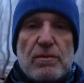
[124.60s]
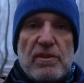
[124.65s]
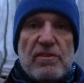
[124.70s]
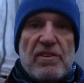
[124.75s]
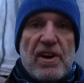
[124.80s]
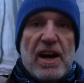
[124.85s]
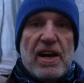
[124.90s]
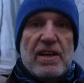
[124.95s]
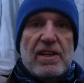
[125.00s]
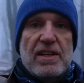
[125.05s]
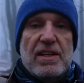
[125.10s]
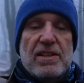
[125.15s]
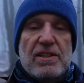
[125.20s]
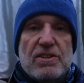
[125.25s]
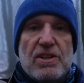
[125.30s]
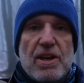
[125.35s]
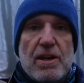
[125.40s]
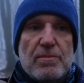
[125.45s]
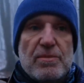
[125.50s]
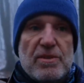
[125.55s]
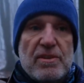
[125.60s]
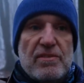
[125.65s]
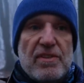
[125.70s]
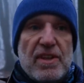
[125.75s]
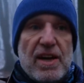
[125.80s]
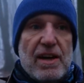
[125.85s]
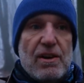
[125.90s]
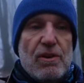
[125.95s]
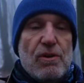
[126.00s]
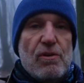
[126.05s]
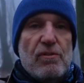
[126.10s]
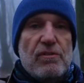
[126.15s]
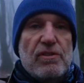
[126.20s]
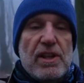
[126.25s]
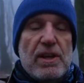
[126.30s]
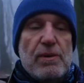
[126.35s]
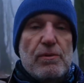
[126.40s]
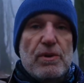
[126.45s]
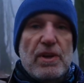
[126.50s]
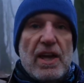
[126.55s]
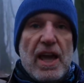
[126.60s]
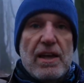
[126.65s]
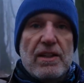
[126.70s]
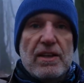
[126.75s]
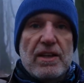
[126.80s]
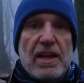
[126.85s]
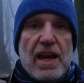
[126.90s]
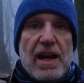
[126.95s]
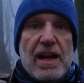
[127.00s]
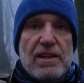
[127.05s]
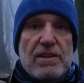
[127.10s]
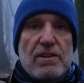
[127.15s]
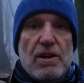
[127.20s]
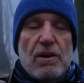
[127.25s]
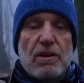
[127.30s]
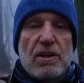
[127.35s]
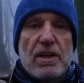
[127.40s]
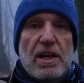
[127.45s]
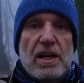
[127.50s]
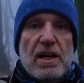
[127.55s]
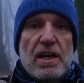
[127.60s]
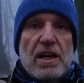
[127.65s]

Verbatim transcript: that we've had in terms of that. Hopefully, we'll get the guide dog